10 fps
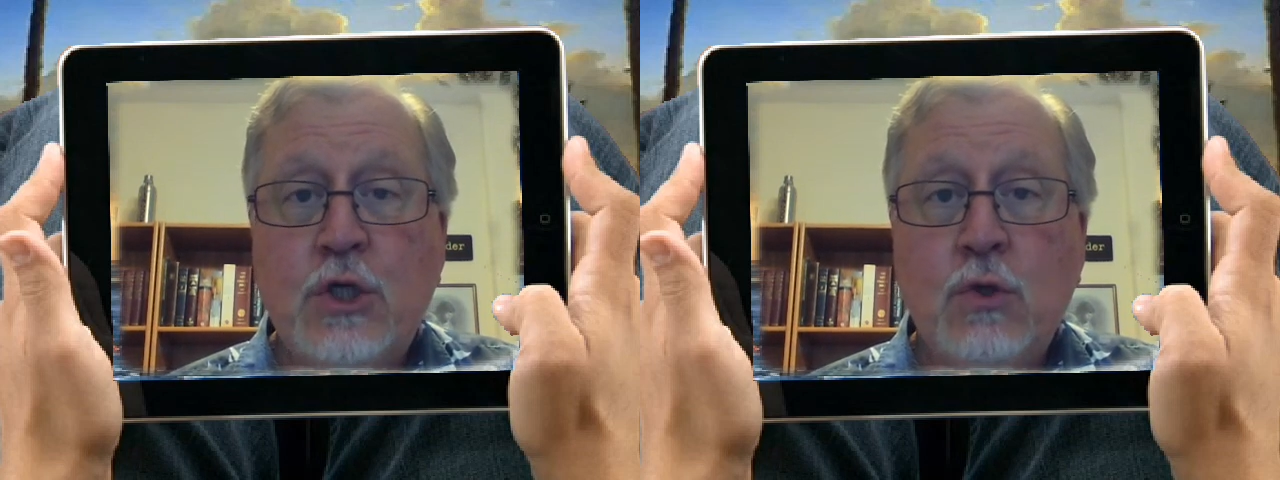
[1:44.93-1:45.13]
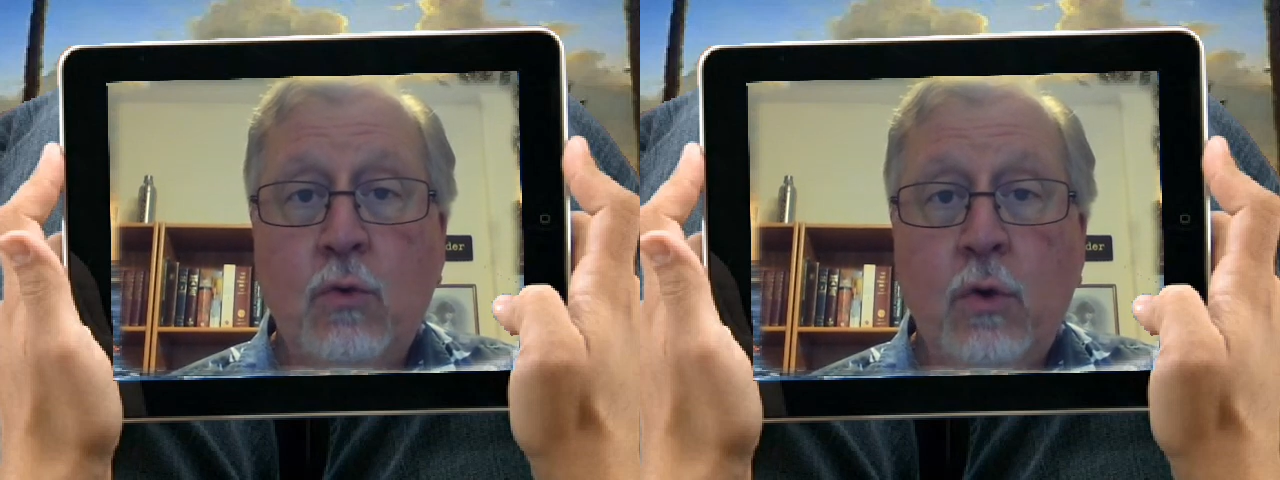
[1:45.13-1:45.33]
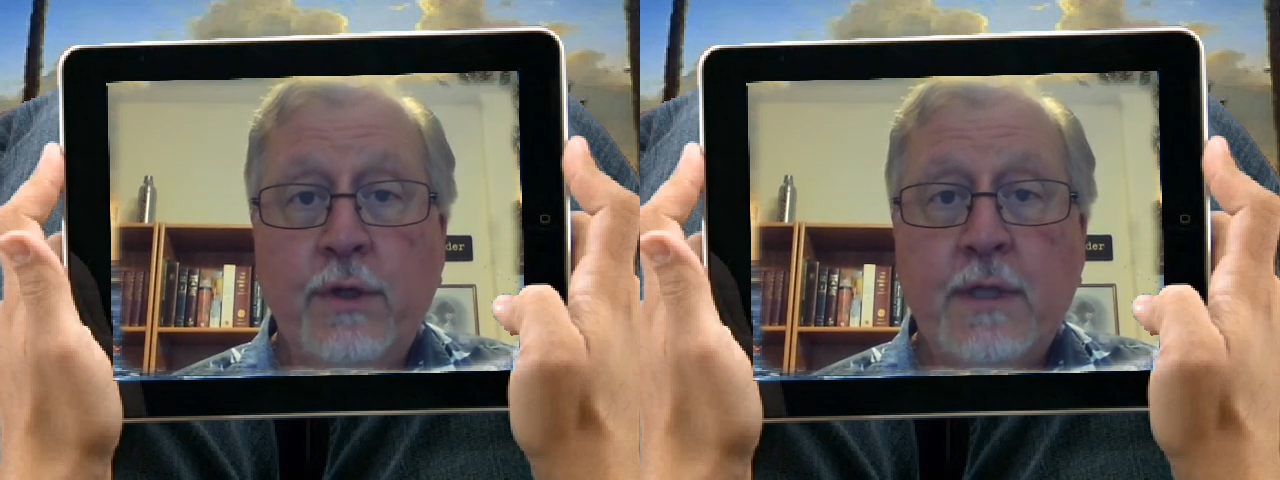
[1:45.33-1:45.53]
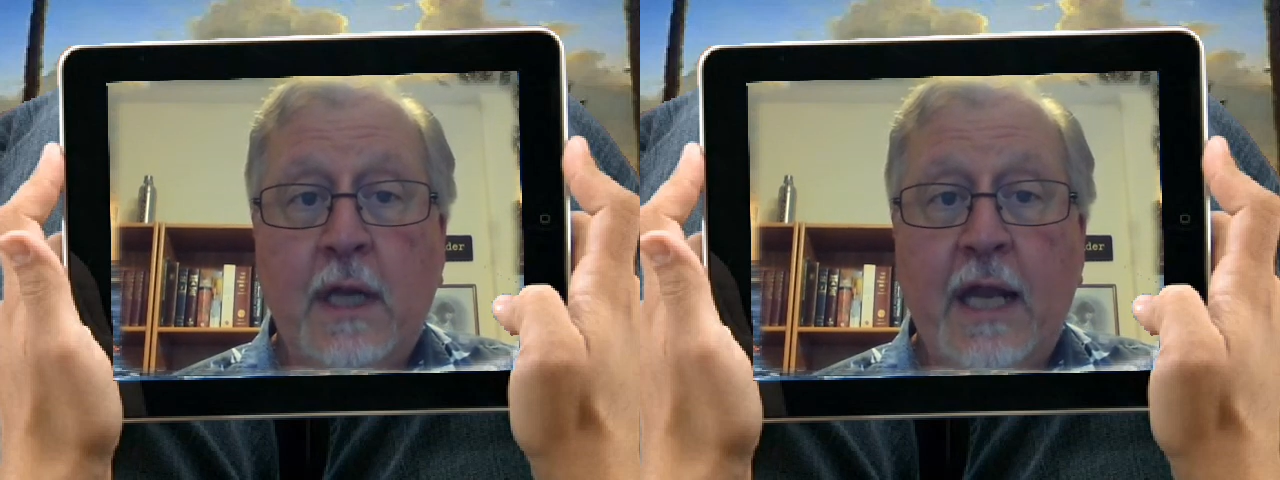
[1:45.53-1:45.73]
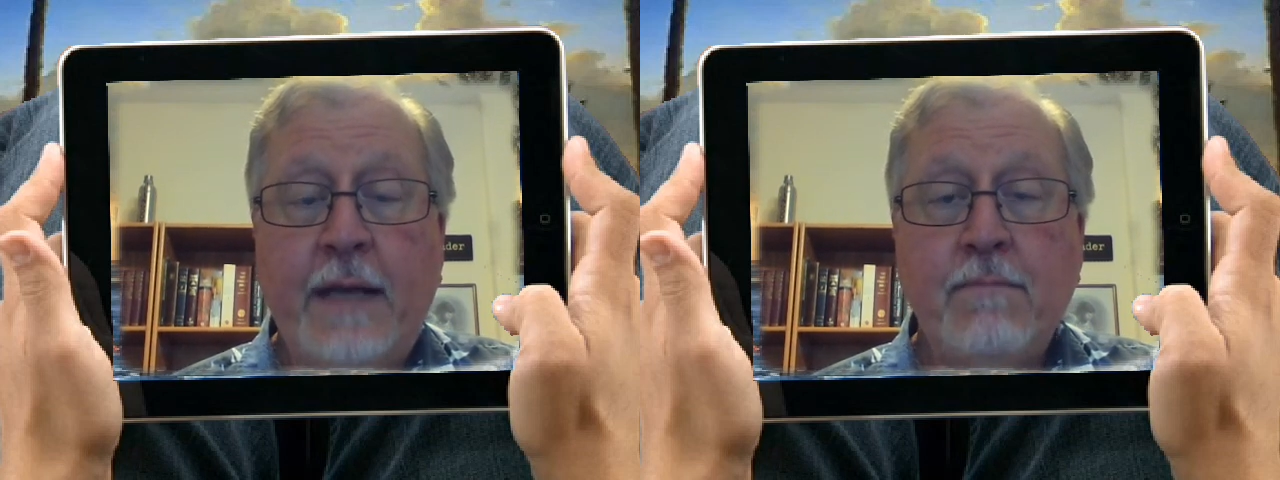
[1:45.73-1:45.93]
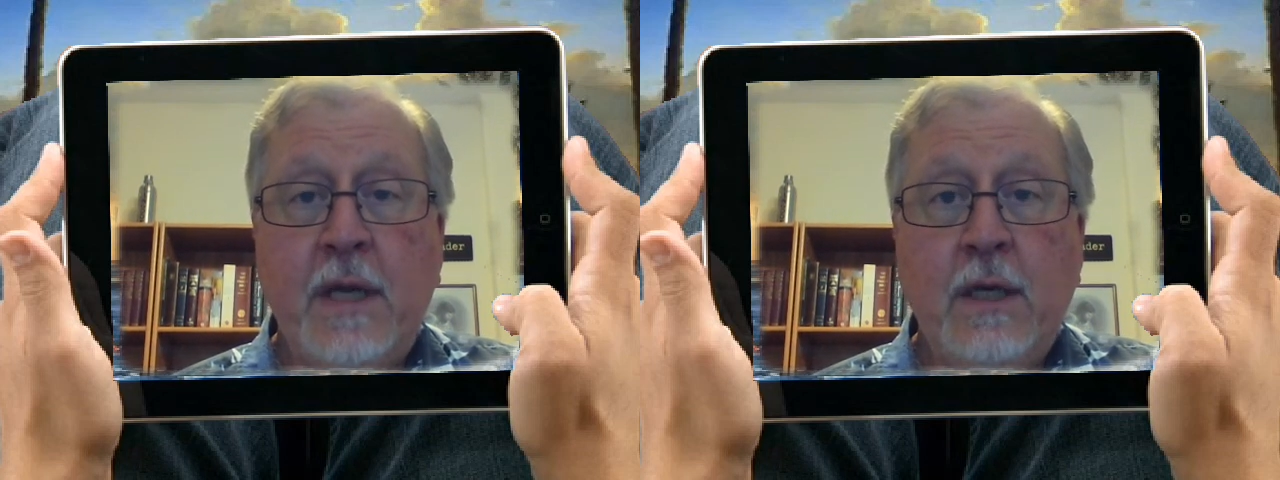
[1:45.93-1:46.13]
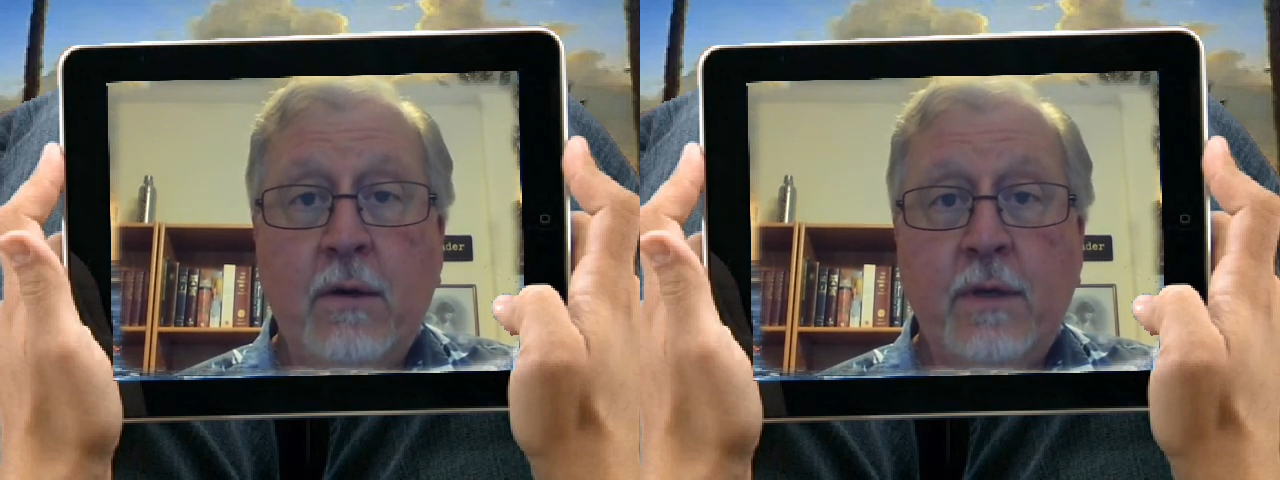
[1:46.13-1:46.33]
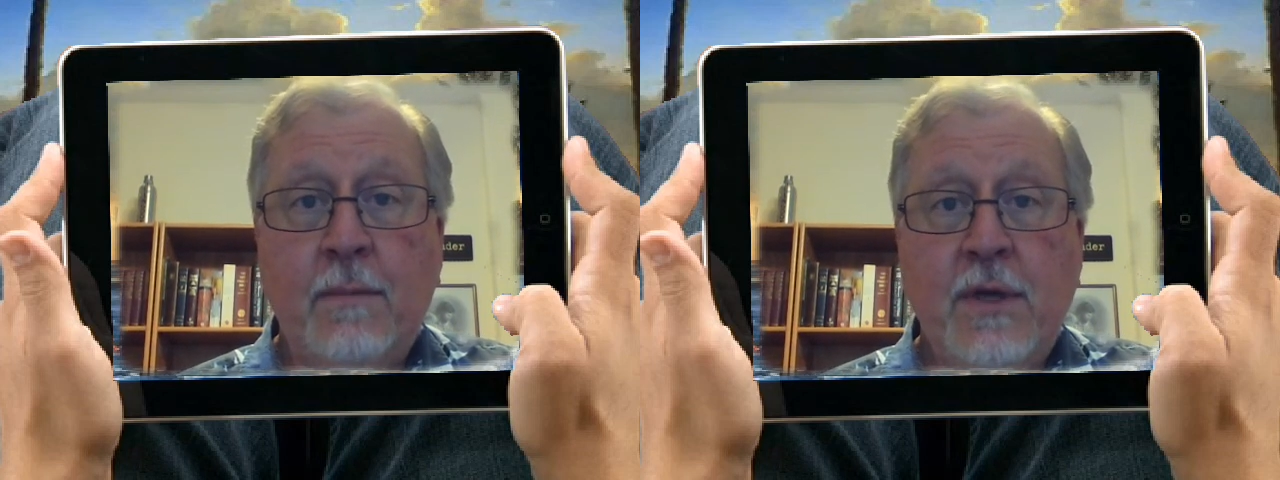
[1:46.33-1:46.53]
be sure to let
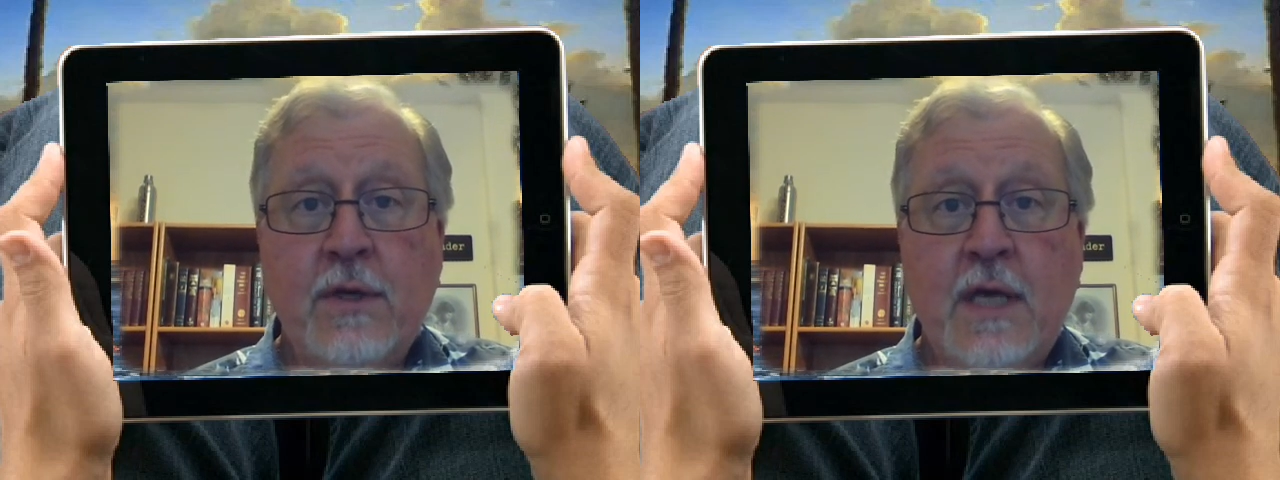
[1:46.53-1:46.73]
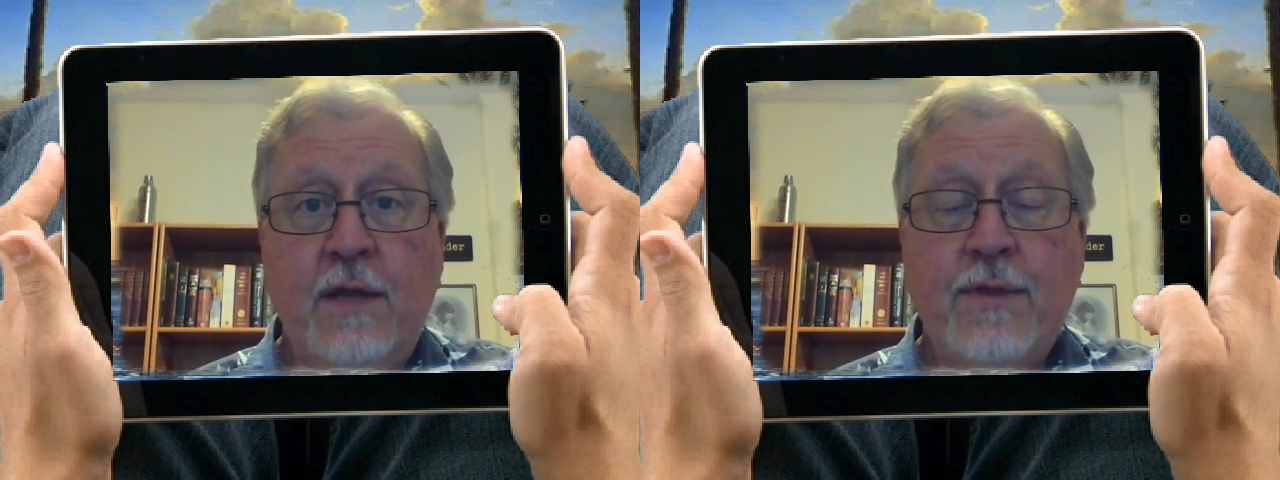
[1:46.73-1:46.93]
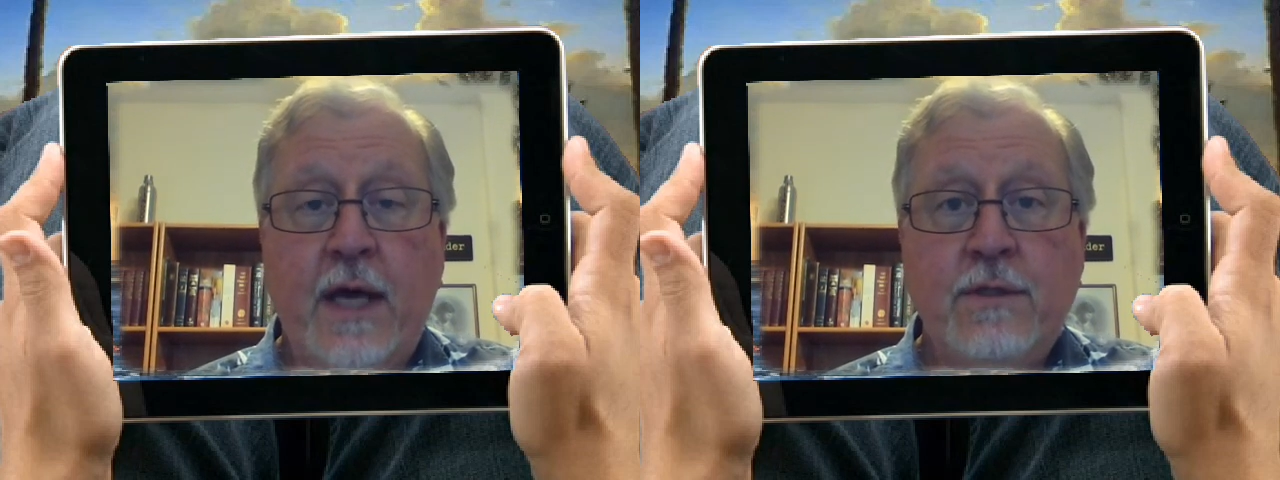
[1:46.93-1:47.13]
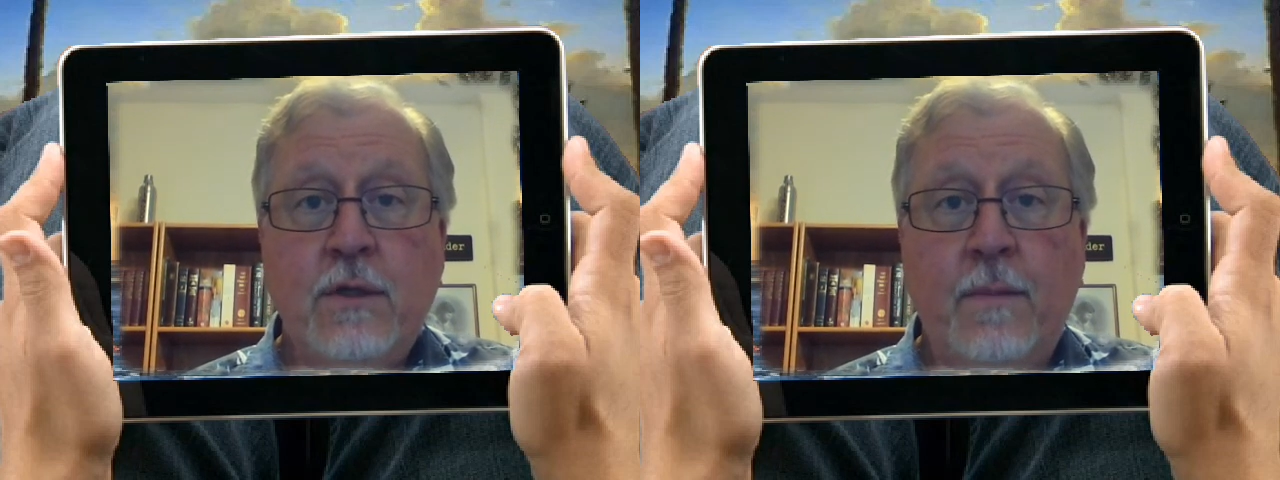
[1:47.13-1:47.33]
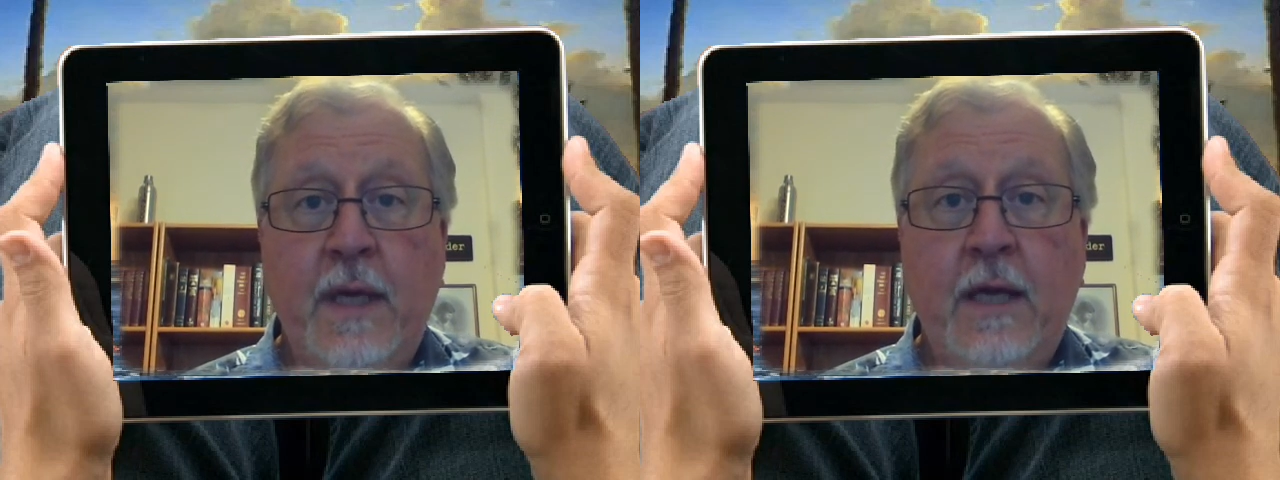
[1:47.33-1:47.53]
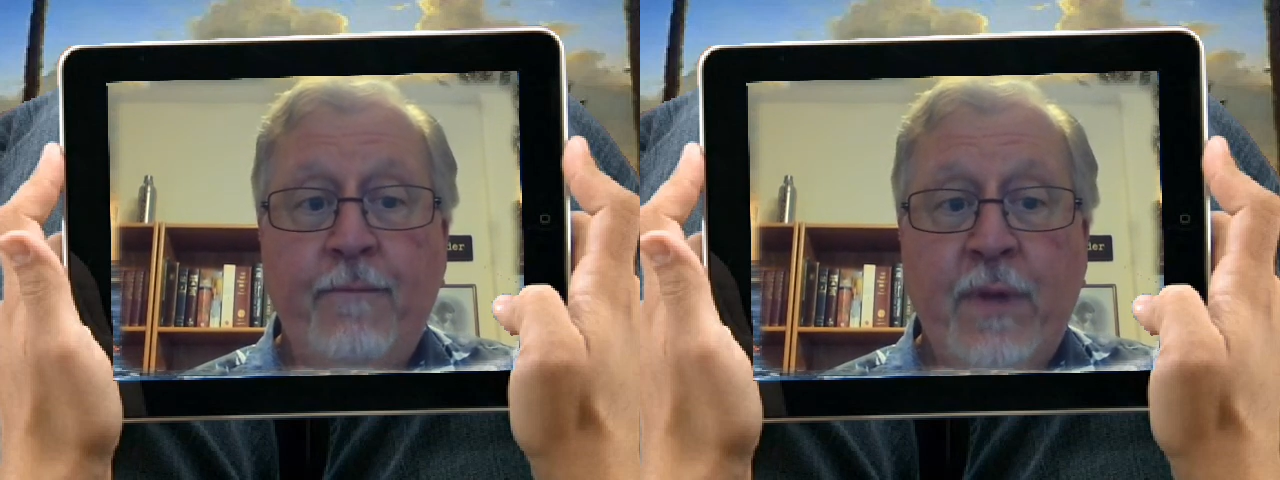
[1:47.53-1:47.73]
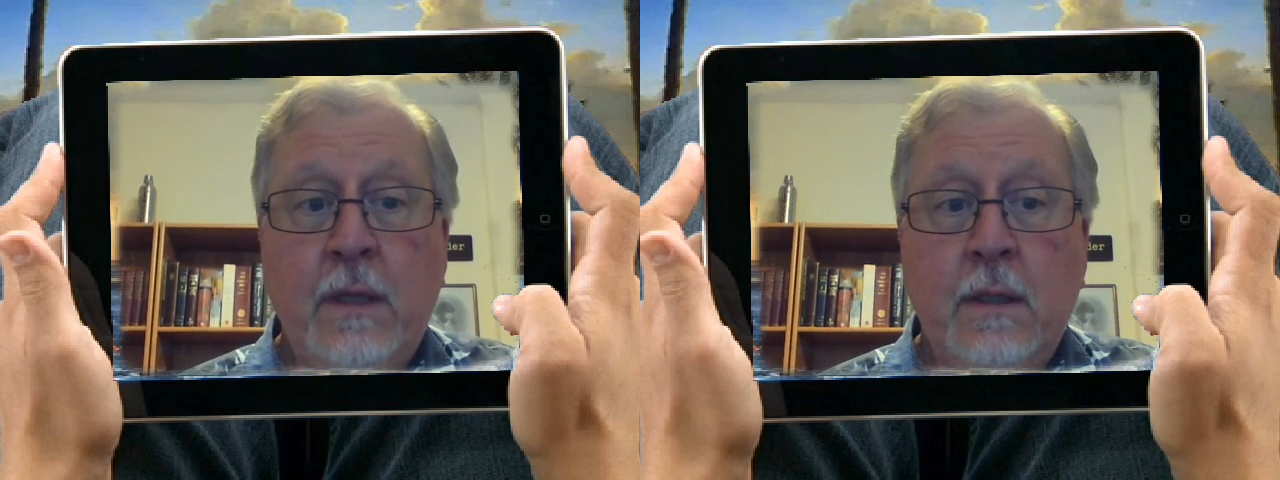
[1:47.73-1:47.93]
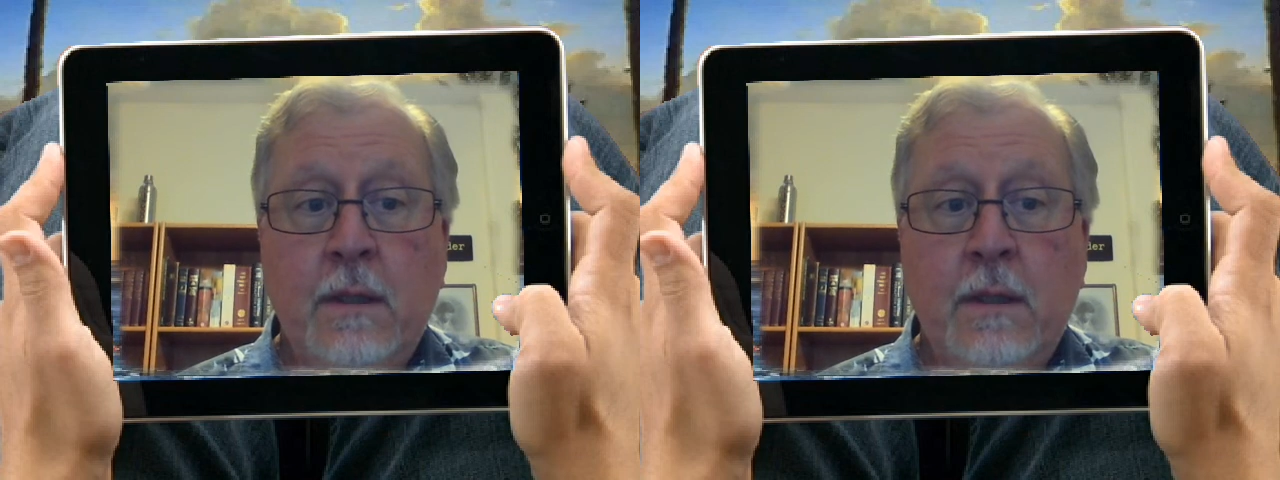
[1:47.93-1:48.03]
me know, communicate that to me,